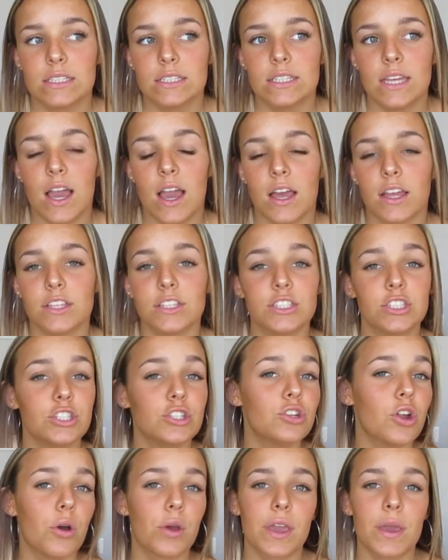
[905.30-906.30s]
yeah,
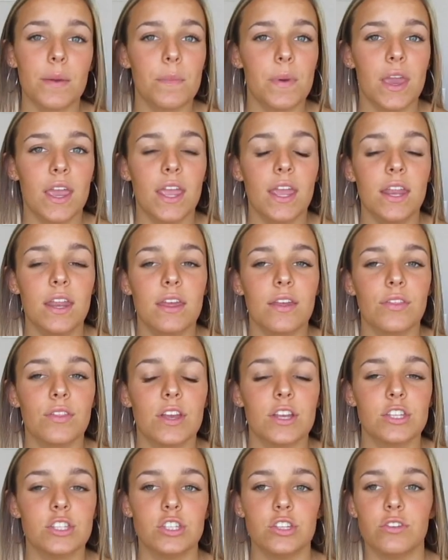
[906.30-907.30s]
you don't get paid
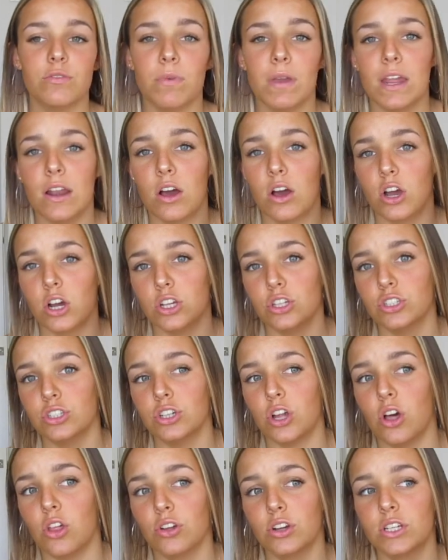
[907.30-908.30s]
unless you've made
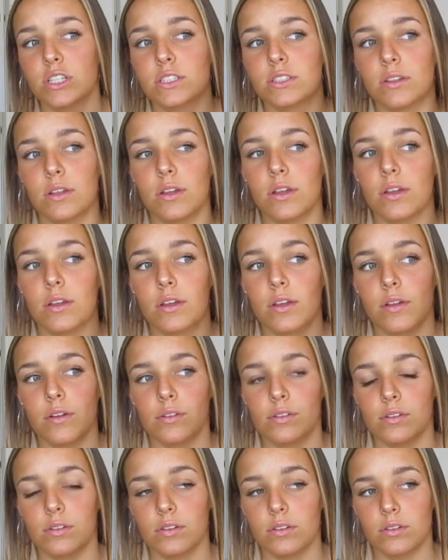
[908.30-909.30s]
$100.
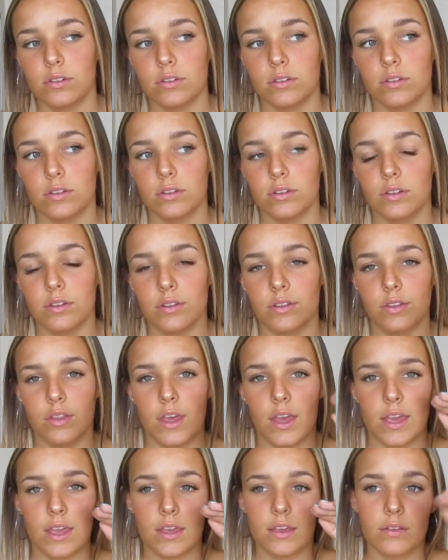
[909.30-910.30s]

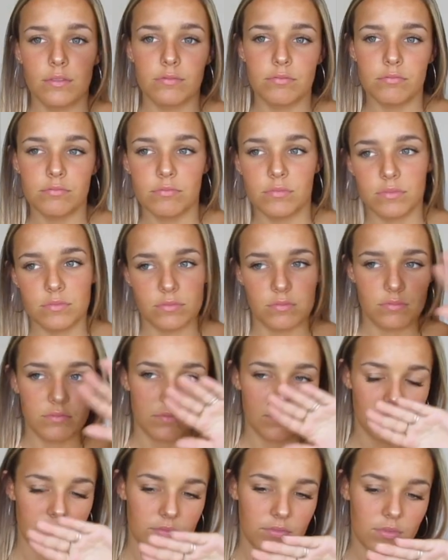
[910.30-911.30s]
Like
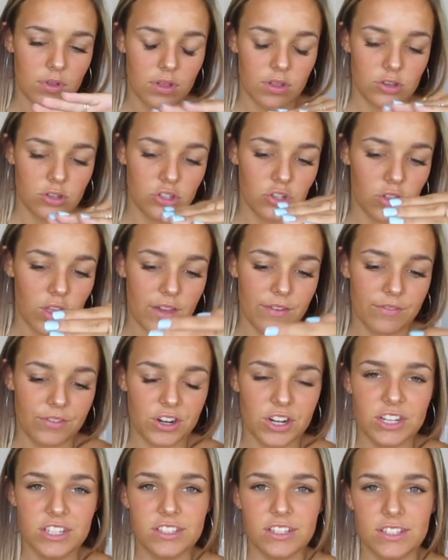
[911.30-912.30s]
July
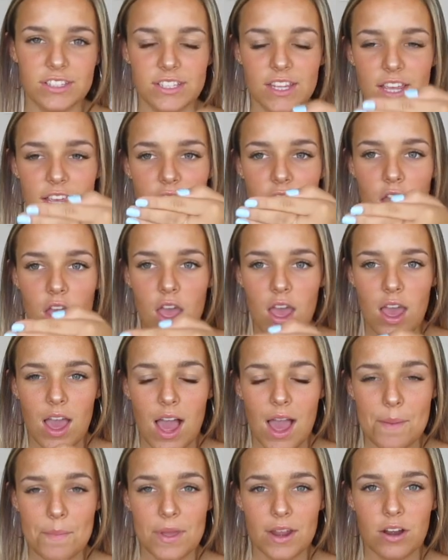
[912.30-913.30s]
1st, let's say
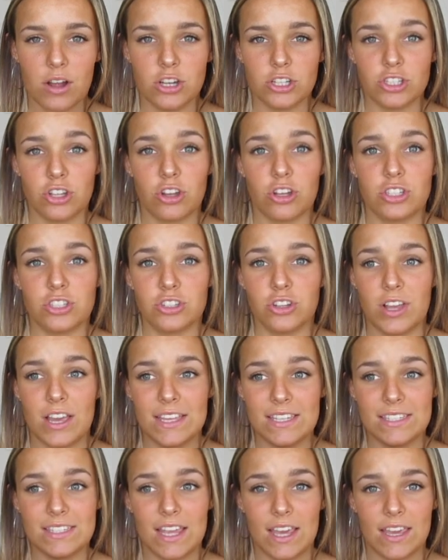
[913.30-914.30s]
I made $100 July
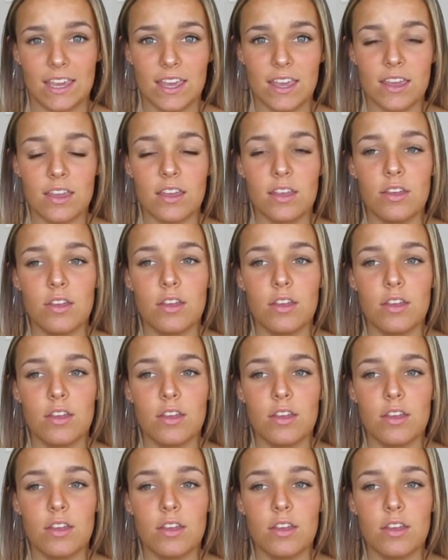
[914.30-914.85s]
2nd.